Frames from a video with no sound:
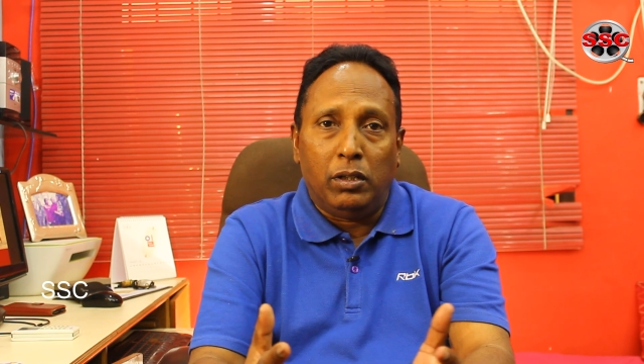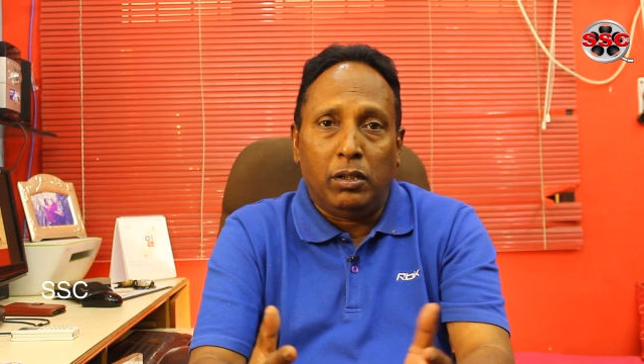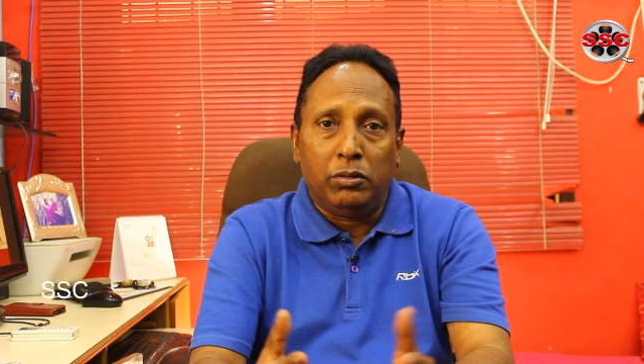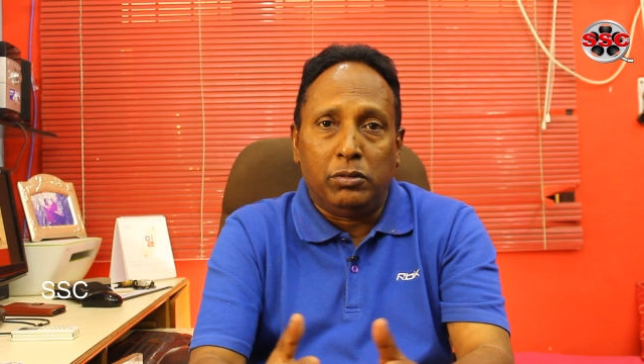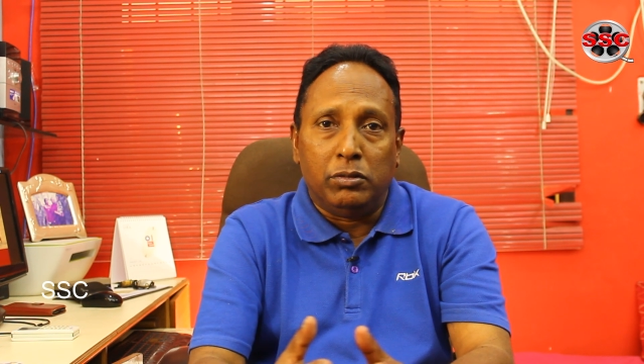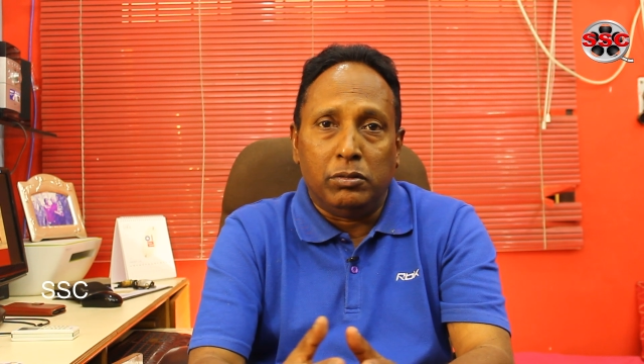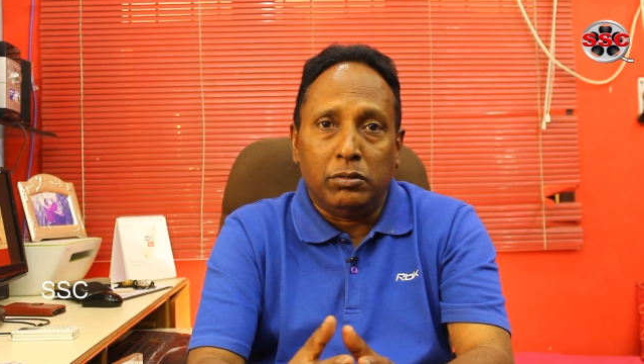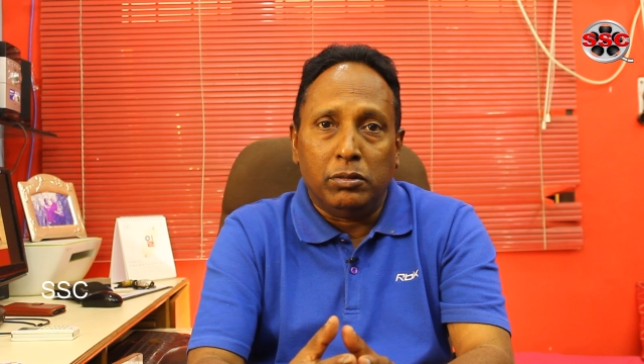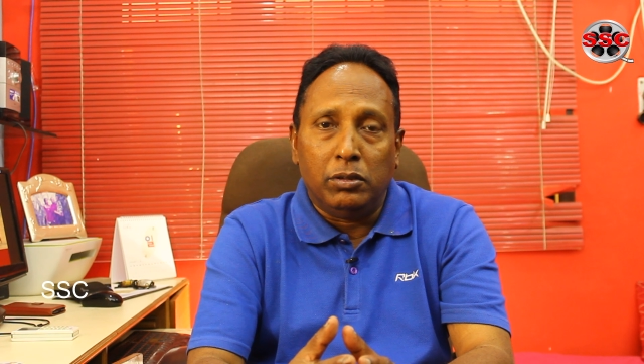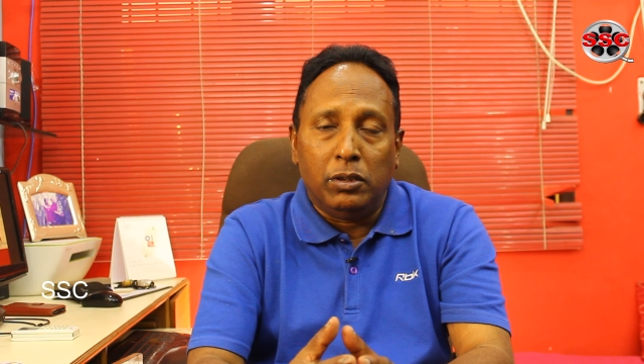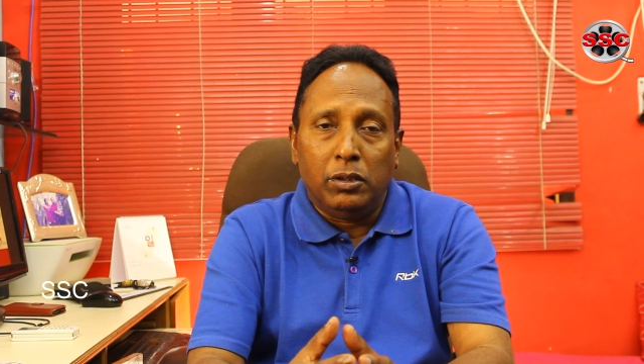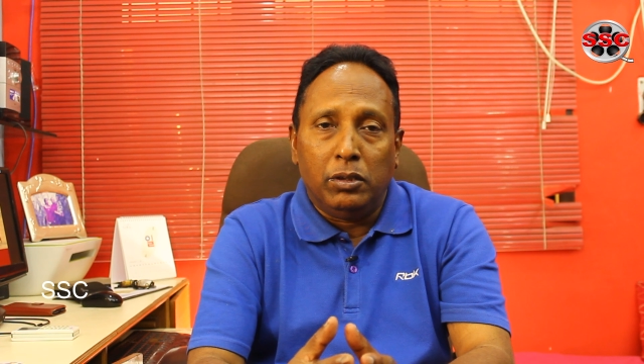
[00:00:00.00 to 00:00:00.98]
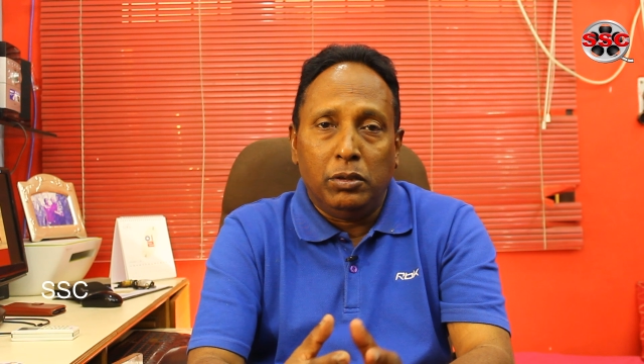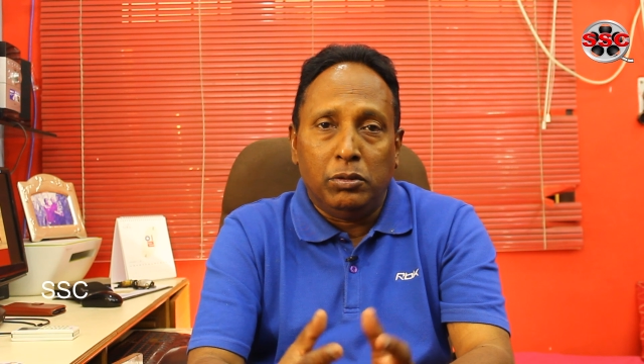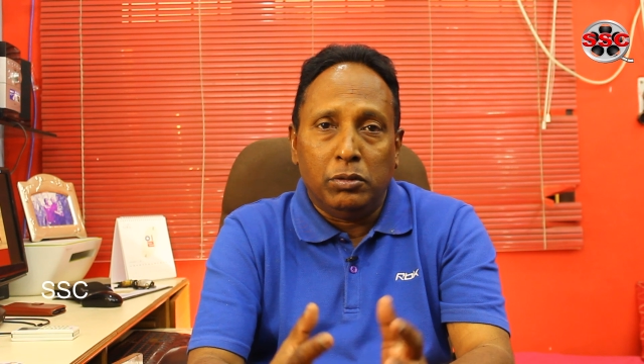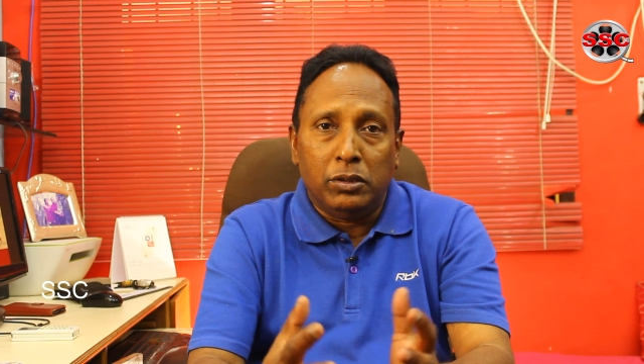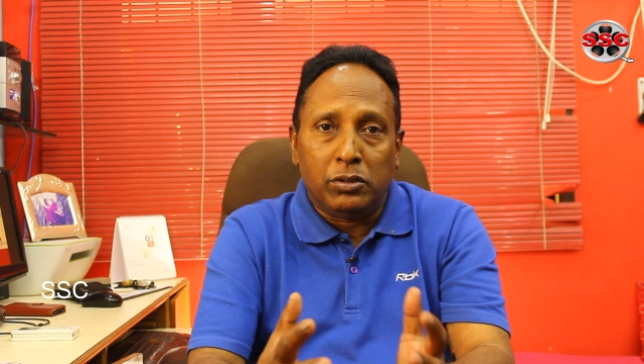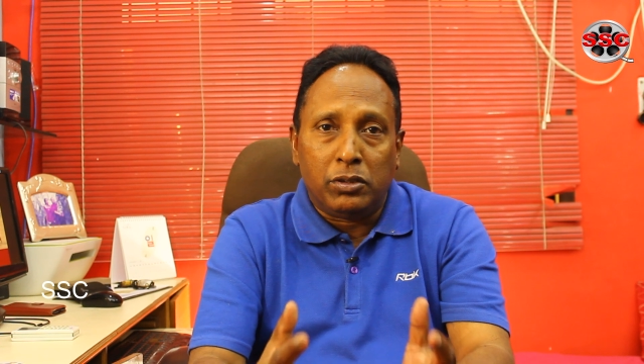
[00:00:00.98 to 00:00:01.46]
how to
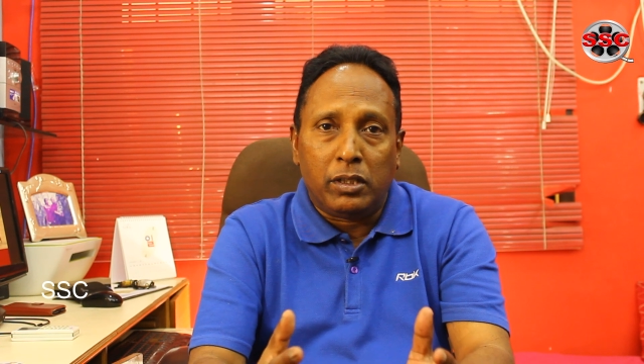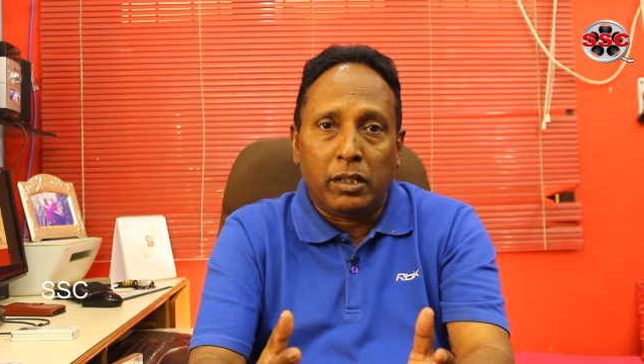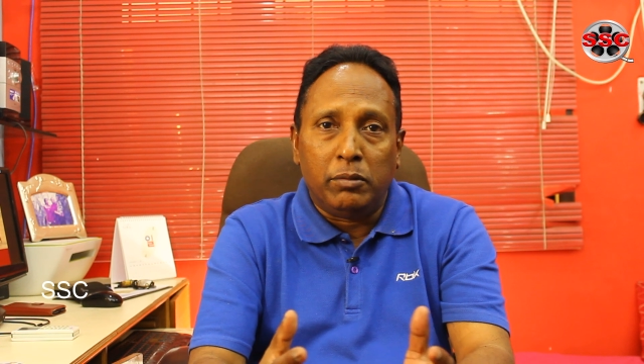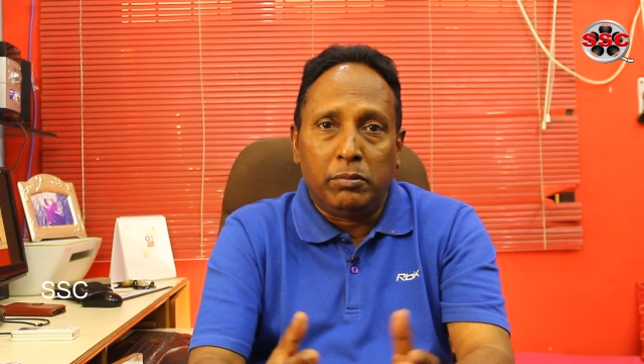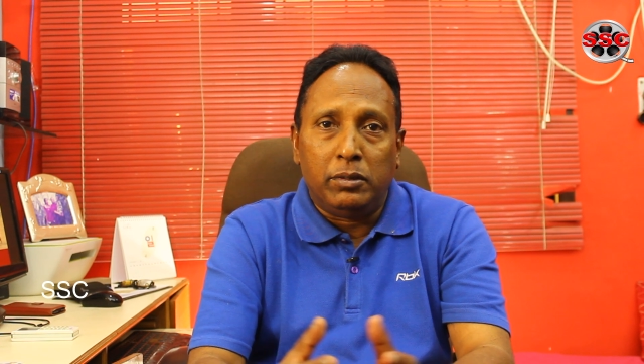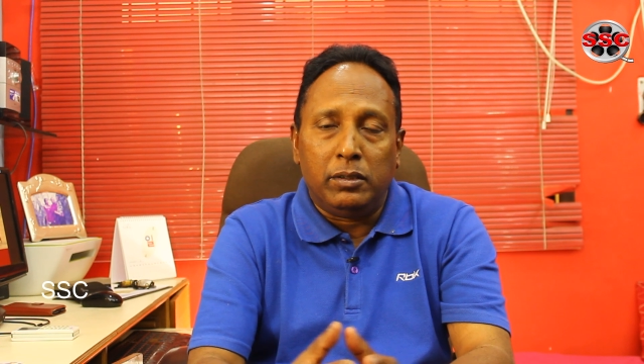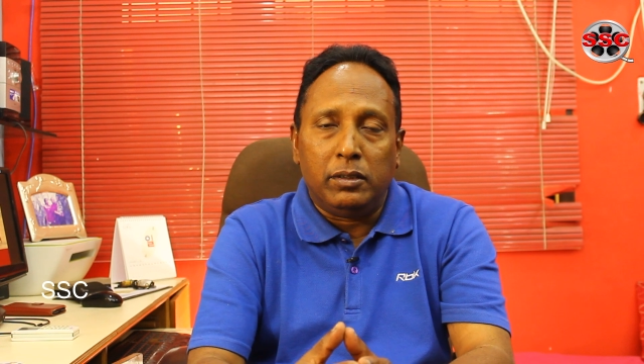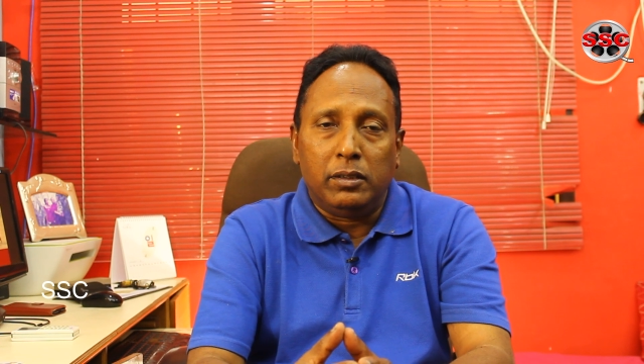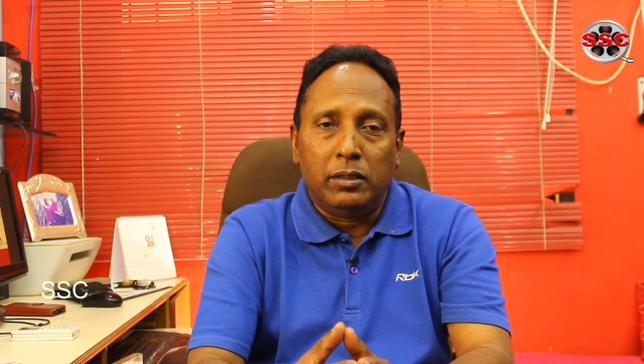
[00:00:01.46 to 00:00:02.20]
do a script,